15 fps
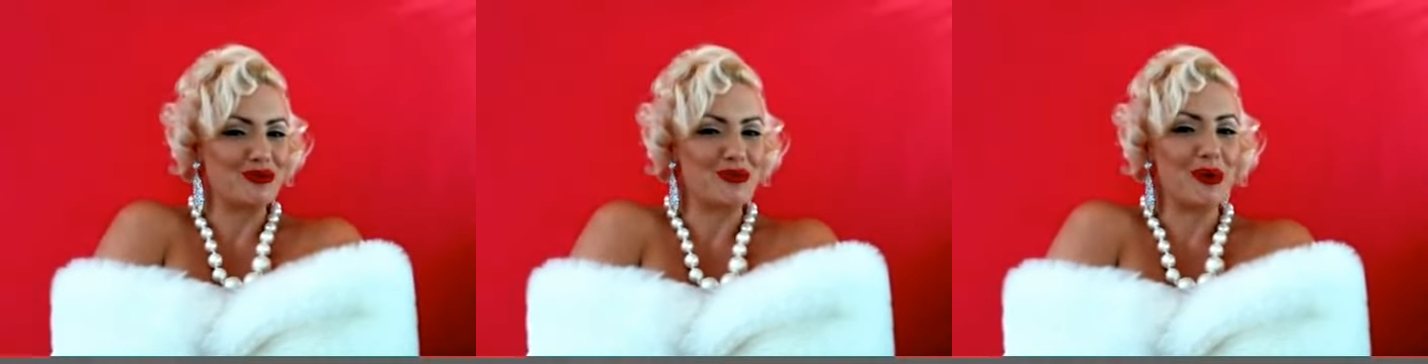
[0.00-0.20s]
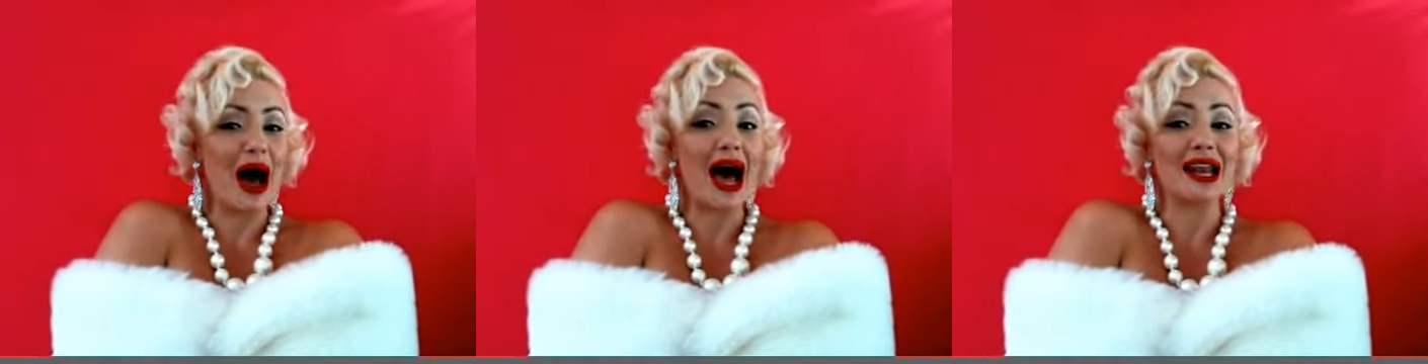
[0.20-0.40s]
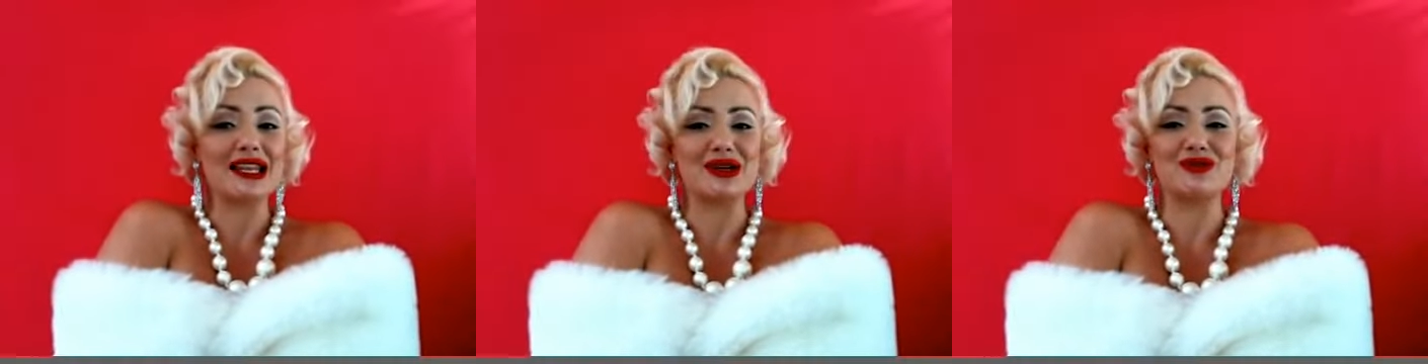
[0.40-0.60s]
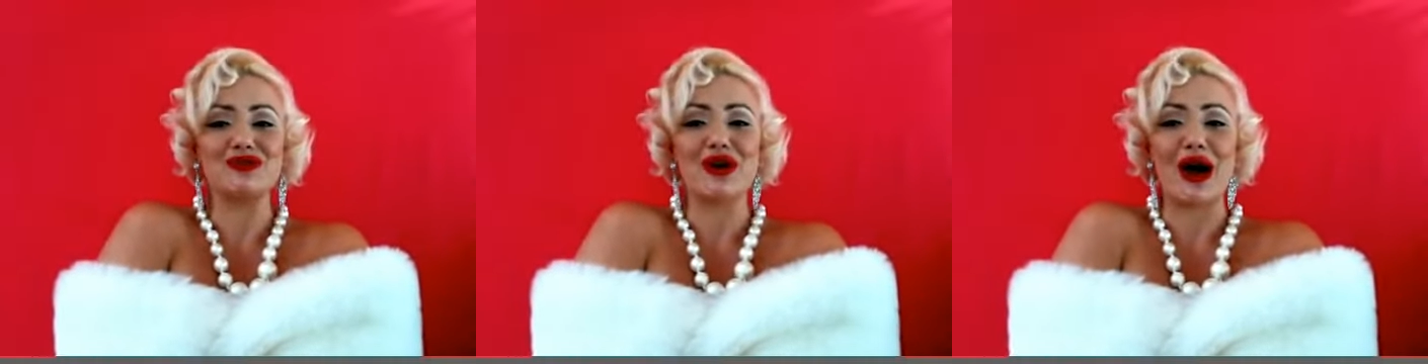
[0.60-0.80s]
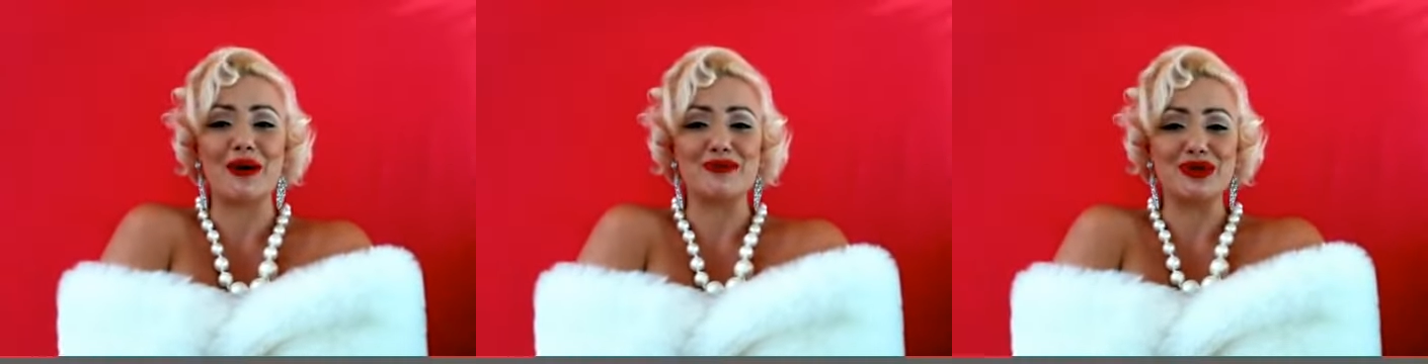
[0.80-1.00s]

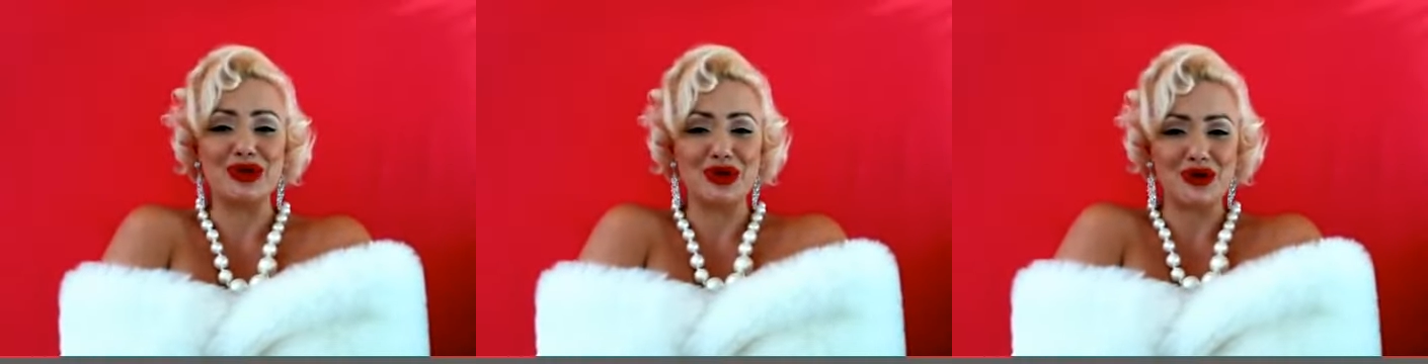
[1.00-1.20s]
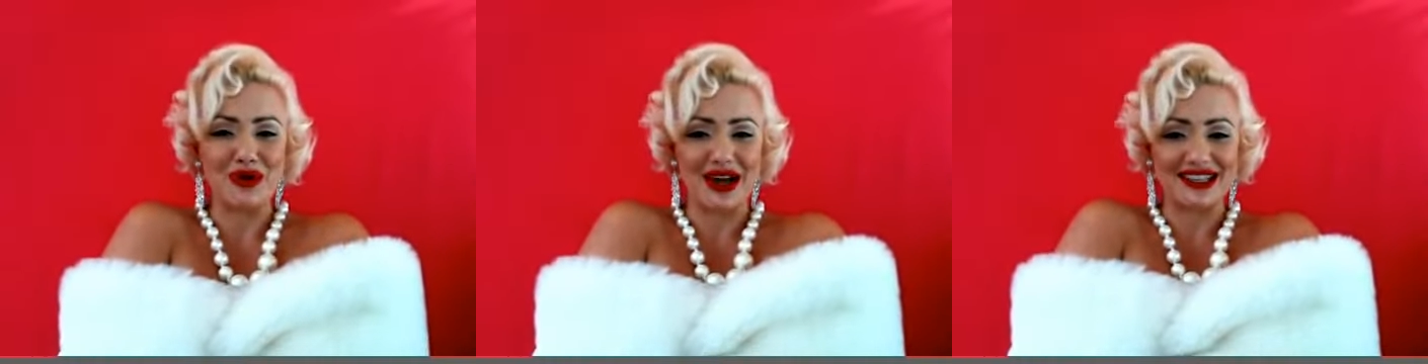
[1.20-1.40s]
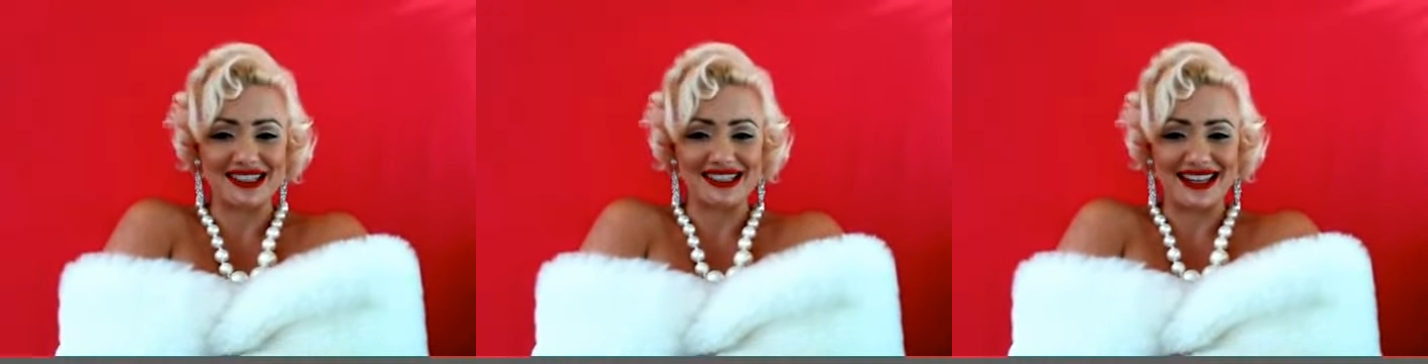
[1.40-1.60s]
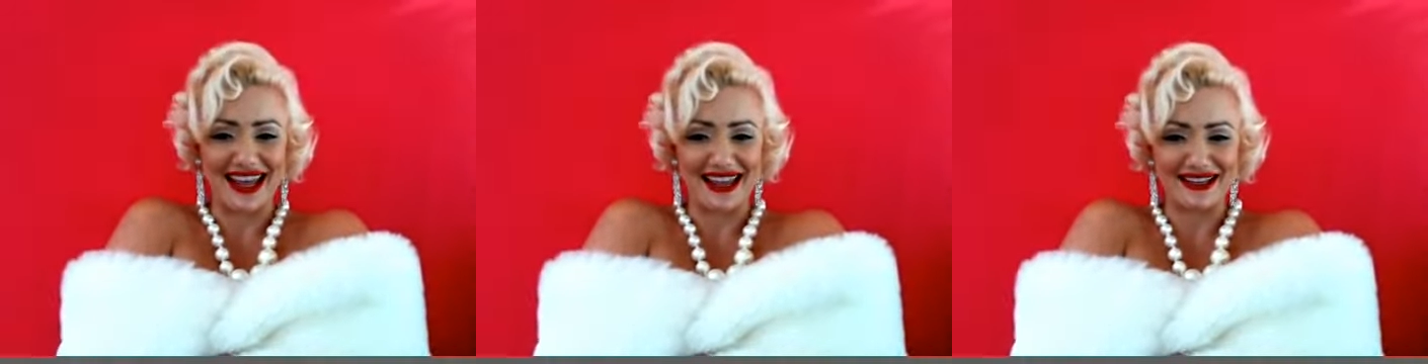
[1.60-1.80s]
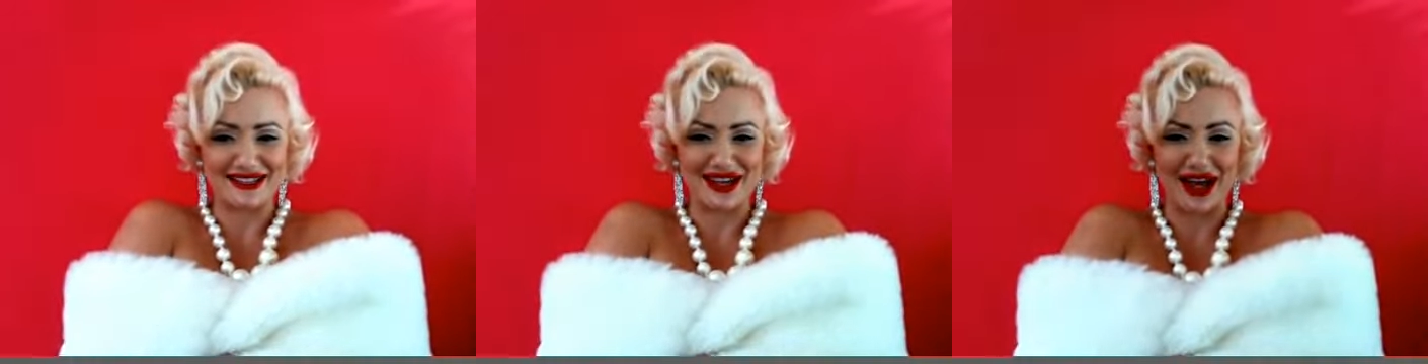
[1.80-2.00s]

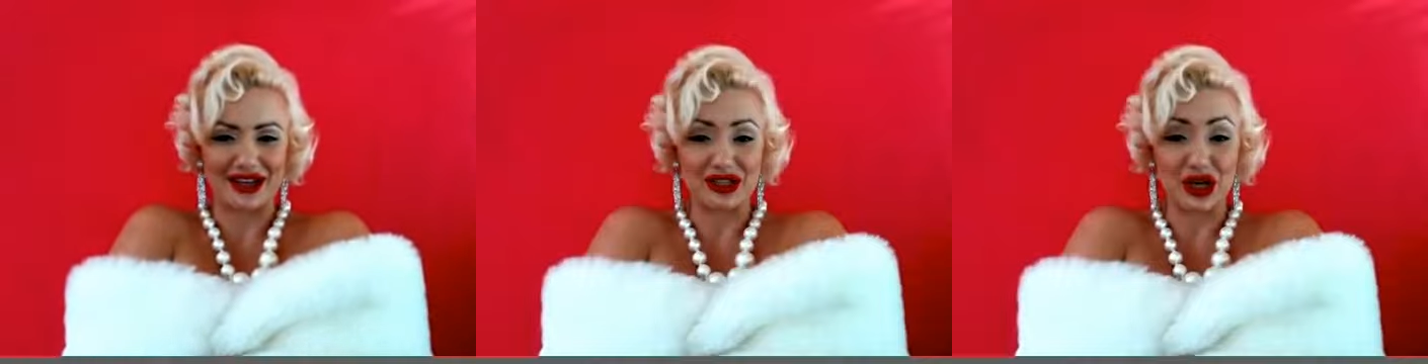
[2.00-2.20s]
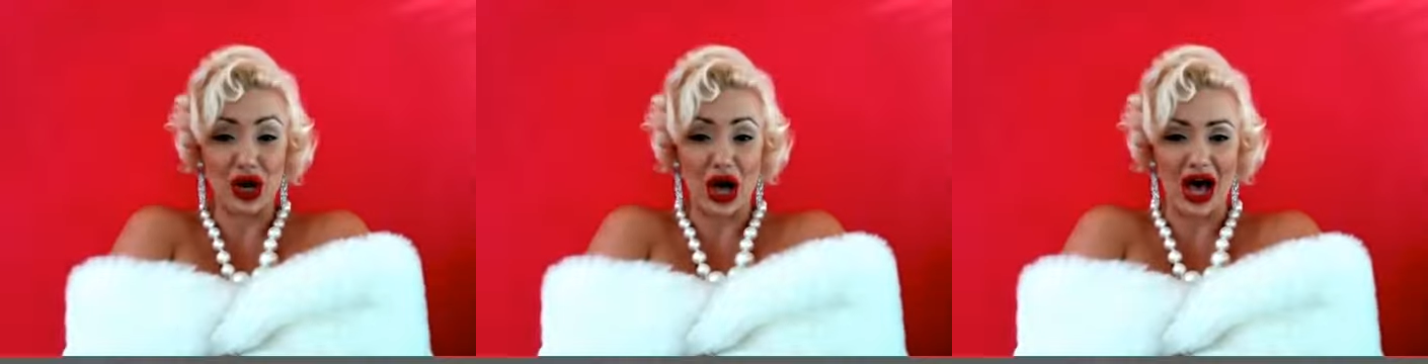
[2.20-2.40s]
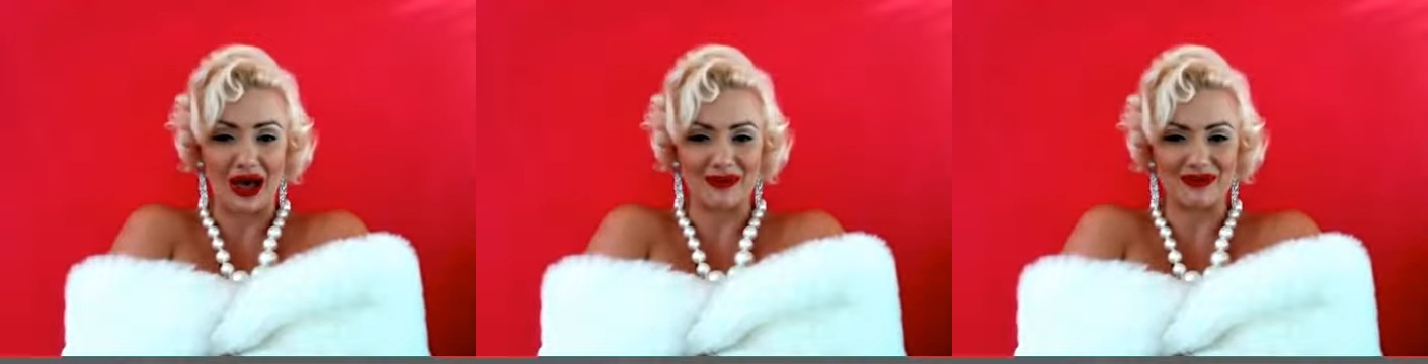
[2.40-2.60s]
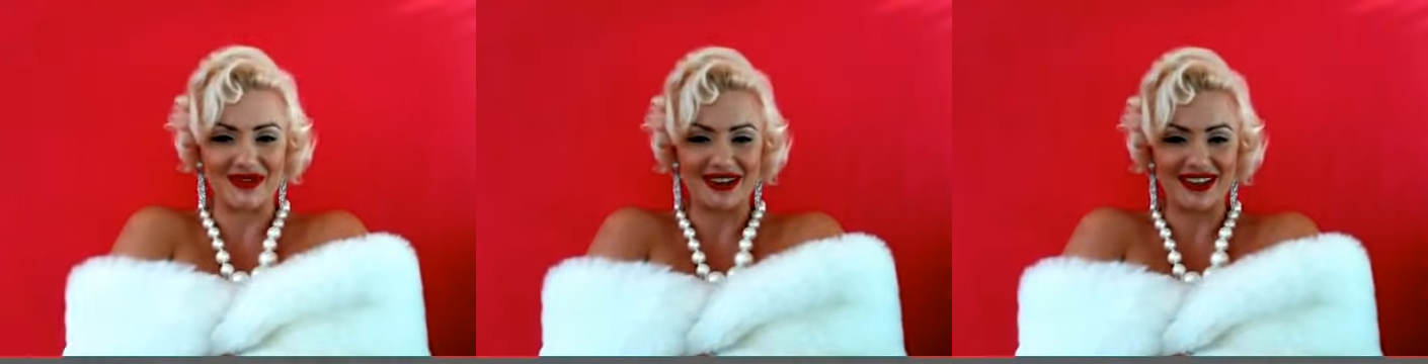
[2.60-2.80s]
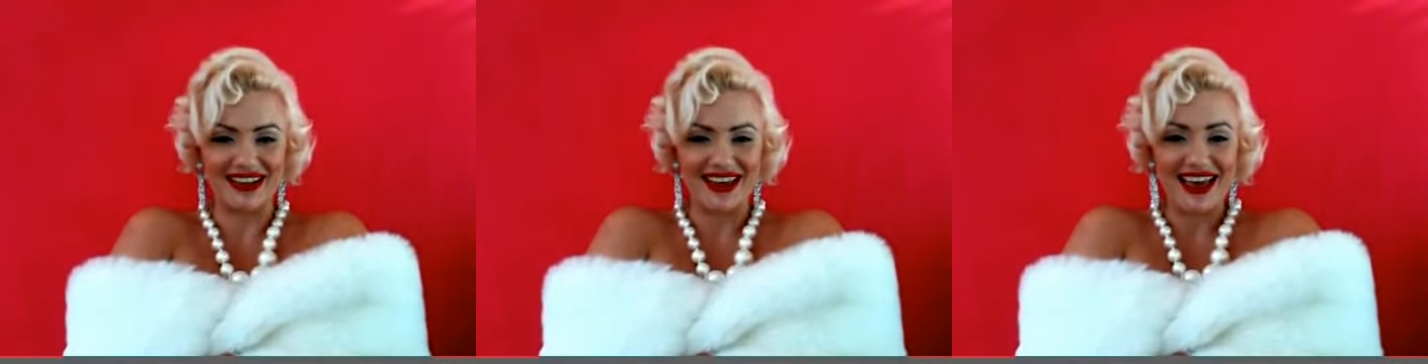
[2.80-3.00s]
BodyRubUSA.com.
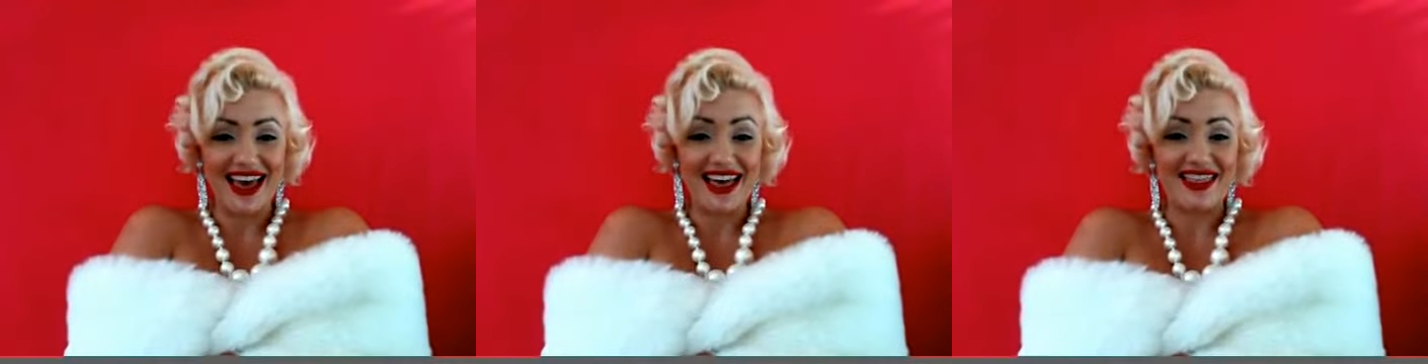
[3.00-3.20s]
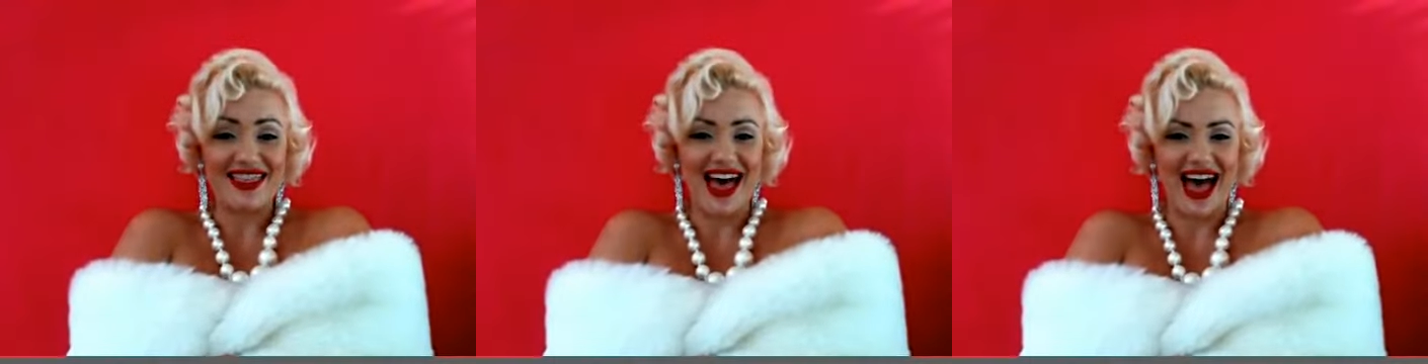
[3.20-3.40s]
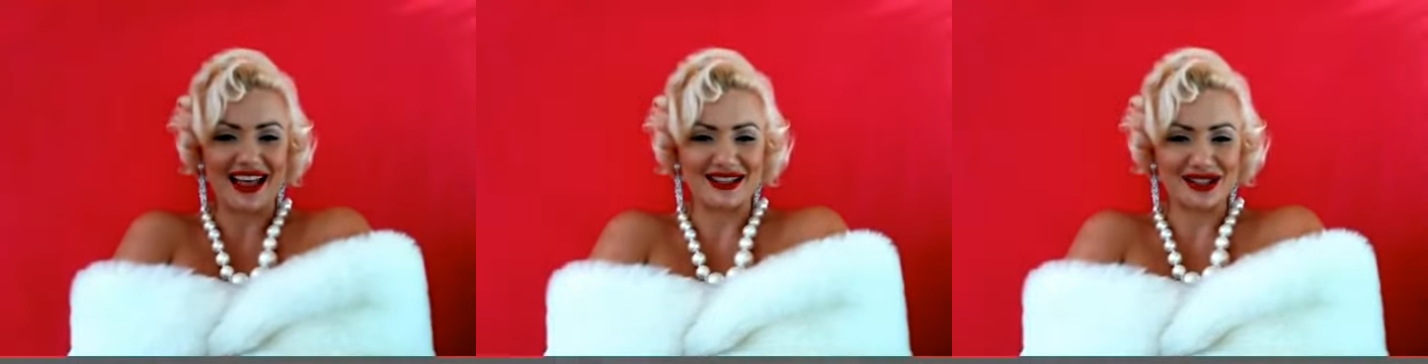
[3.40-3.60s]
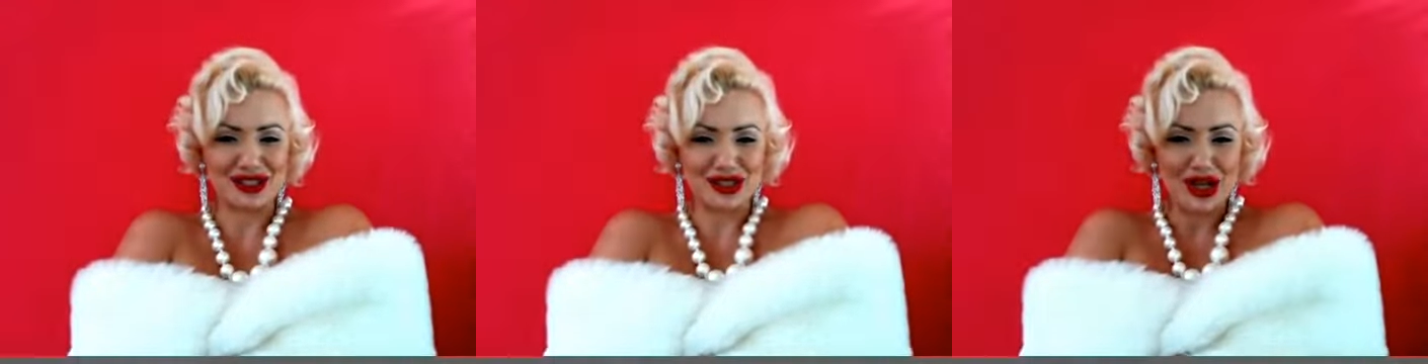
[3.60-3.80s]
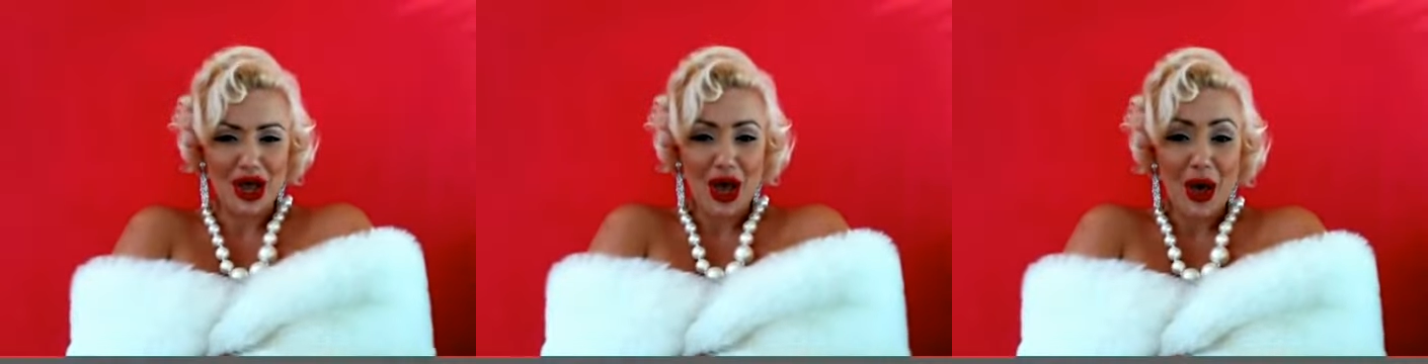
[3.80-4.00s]

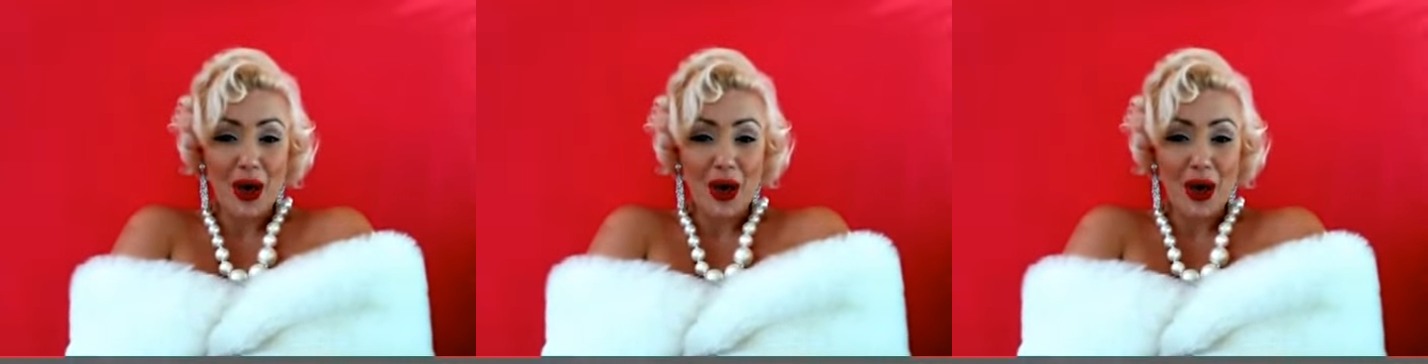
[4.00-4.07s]
That's